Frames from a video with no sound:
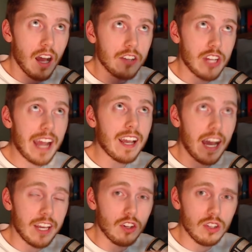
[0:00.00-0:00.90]
Jack
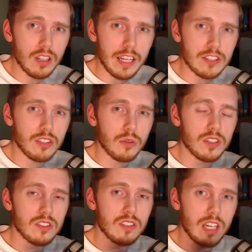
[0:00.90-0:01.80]
Eichel as soon
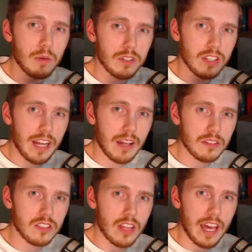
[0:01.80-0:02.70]
as it was
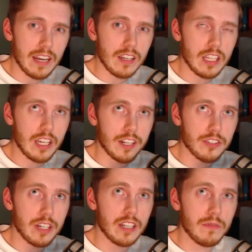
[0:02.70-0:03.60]
announced that he got
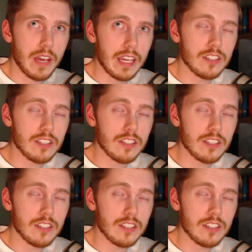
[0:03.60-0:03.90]
traded to Vegas.